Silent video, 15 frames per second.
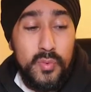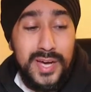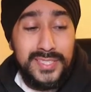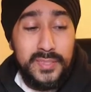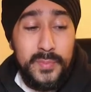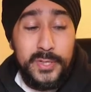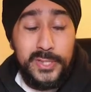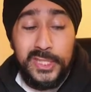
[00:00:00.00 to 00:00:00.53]
As I
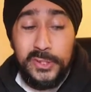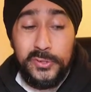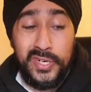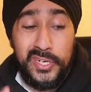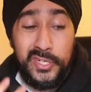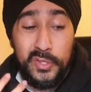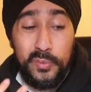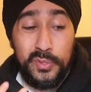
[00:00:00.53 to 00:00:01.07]
mentioned,
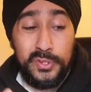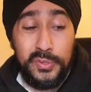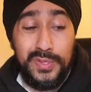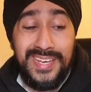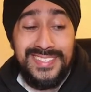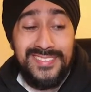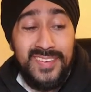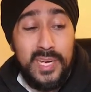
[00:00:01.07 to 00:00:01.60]
Trading212
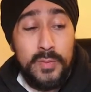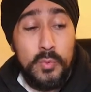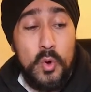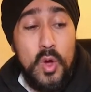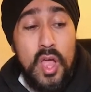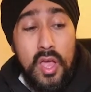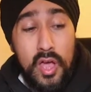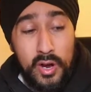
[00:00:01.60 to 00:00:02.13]
is available
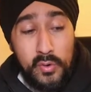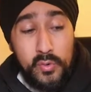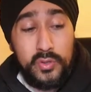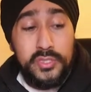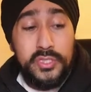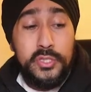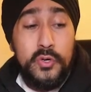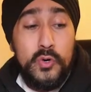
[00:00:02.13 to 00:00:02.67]

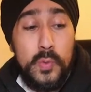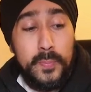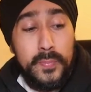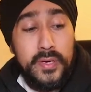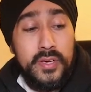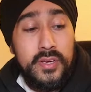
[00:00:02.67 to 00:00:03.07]
across Europe.